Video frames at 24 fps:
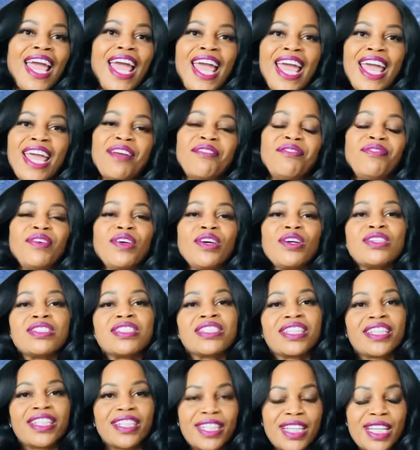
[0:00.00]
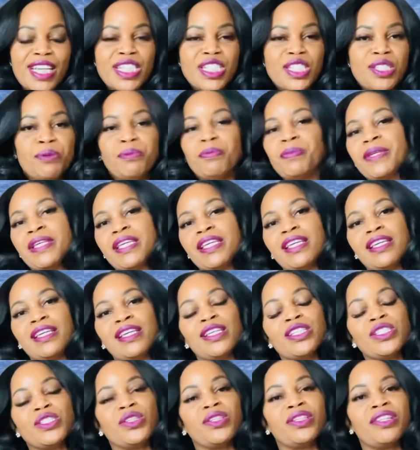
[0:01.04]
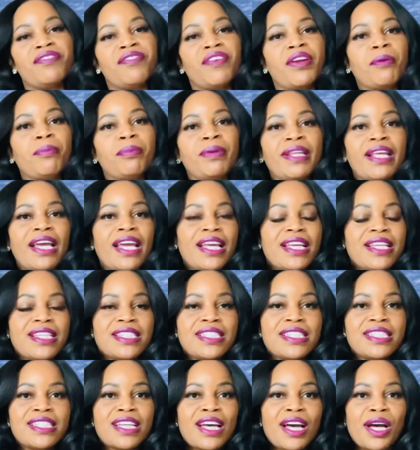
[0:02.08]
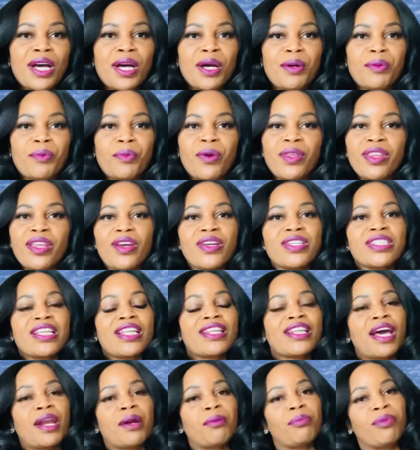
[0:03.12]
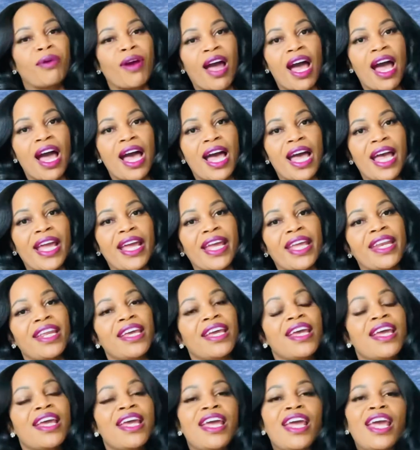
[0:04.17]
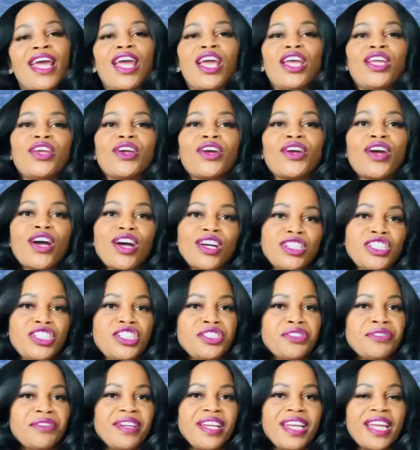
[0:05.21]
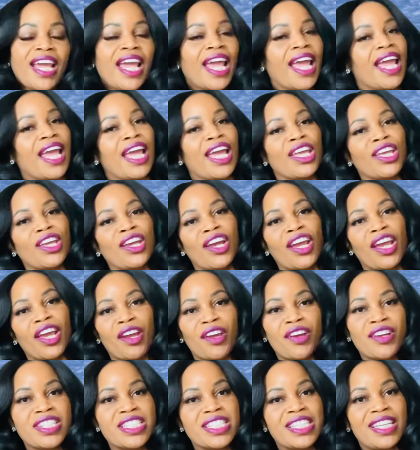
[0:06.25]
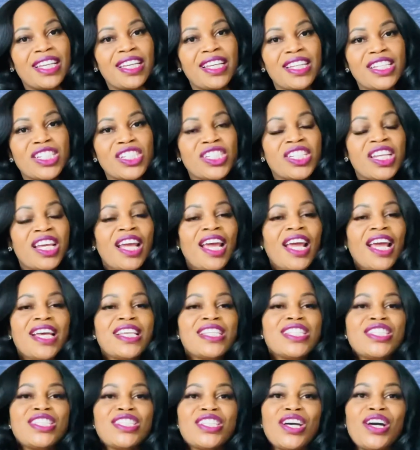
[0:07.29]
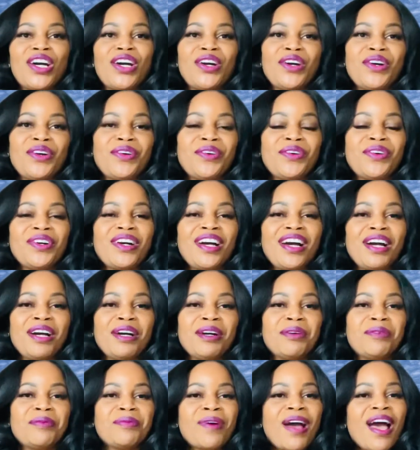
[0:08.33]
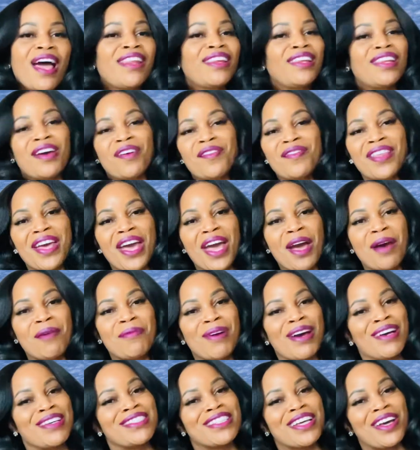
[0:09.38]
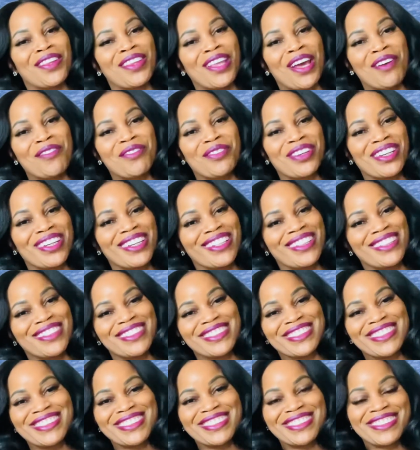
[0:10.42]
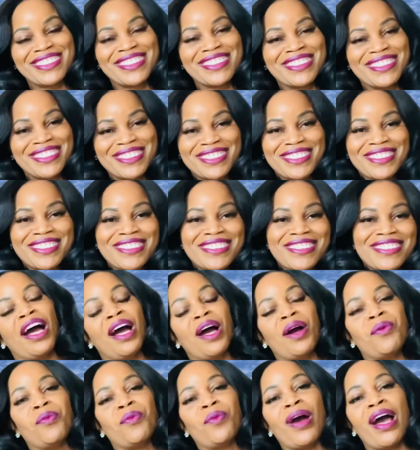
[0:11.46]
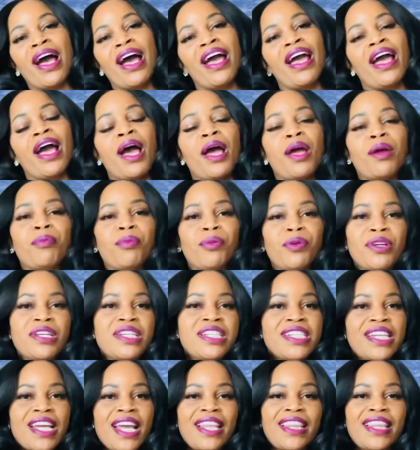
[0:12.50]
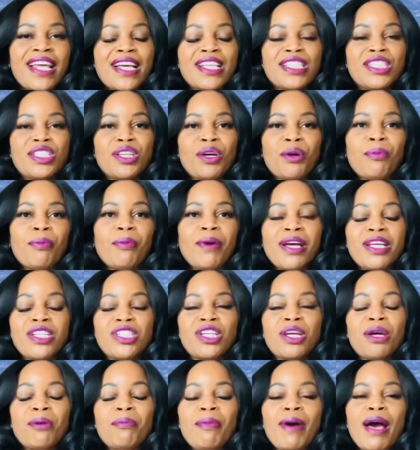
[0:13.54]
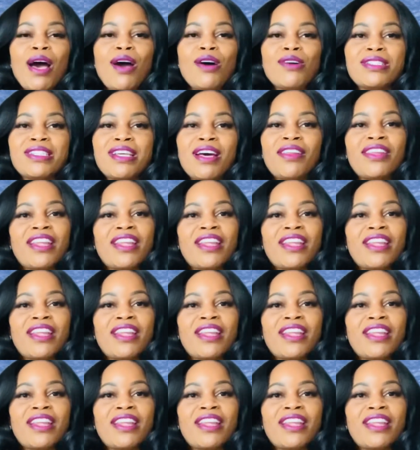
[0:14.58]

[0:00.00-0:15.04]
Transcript: It feels good to be to live in a place um, where there's a lot of pride in your country and your heritage. So um, I love that about South Africa. Uh, why I appreciate that so much about South